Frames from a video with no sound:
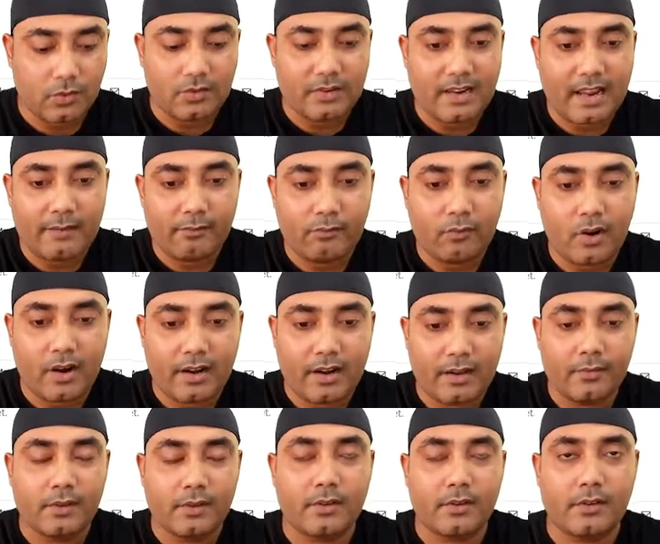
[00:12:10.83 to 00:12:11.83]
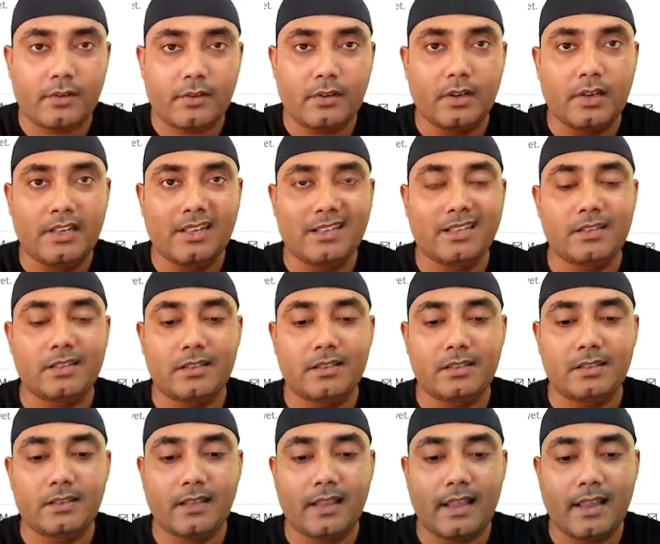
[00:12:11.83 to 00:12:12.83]
type whatever is
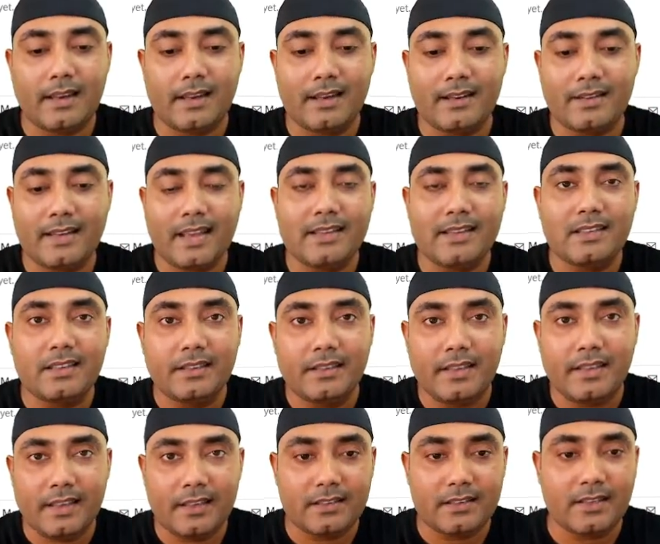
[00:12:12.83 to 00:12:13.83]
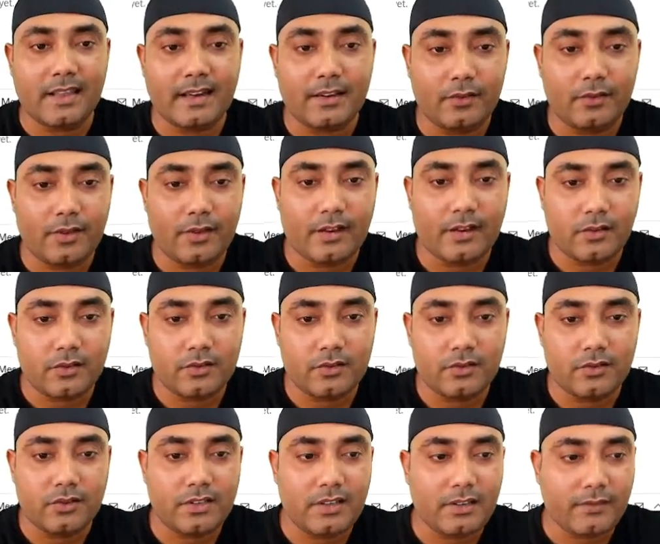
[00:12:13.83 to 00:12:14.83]
like enticing things that you can also
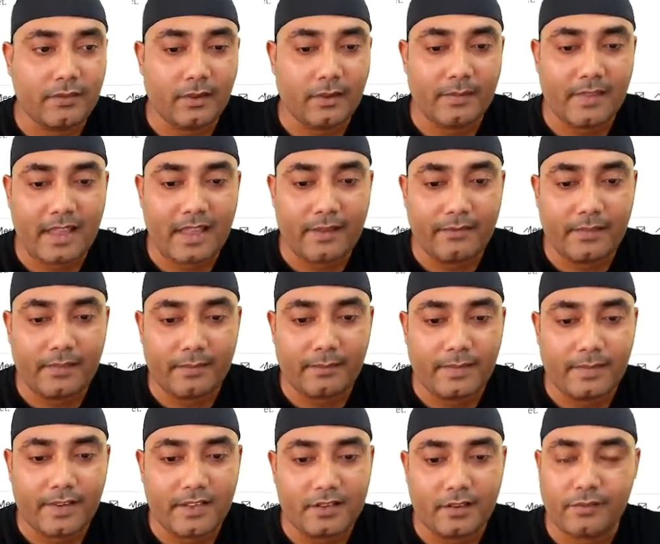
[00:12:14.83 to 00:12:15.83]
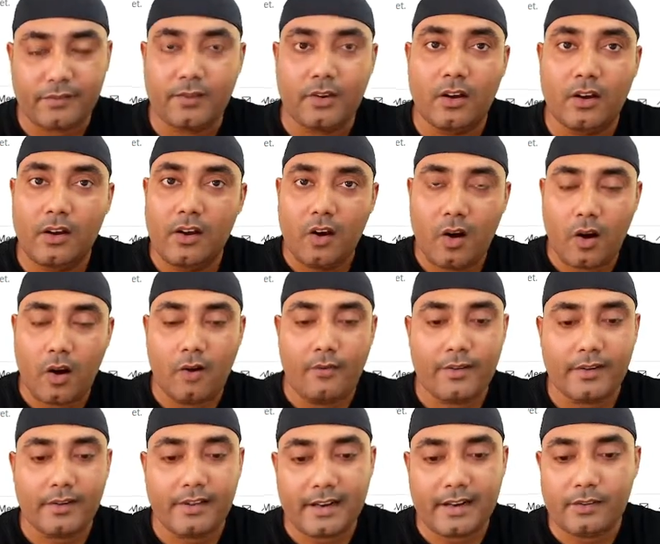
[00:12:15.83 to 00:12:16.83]
see from the affiliate page of the offer
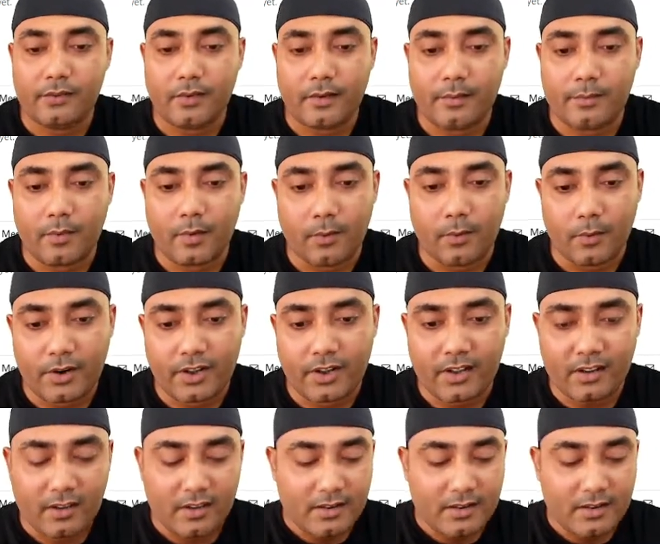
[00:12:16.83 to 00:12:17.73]
that you are promoting.